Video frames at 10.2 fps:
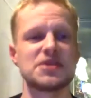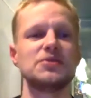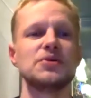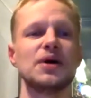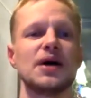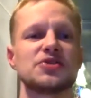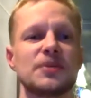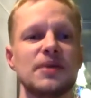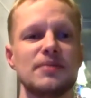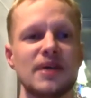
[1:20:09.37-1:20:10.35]
to uh,
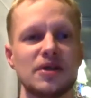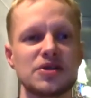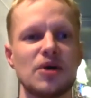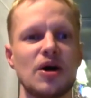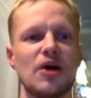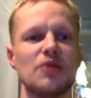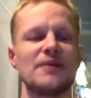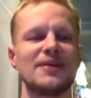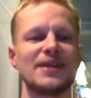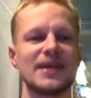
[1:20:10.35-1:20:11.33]
distribute a mailer tomorrow, and we'll have a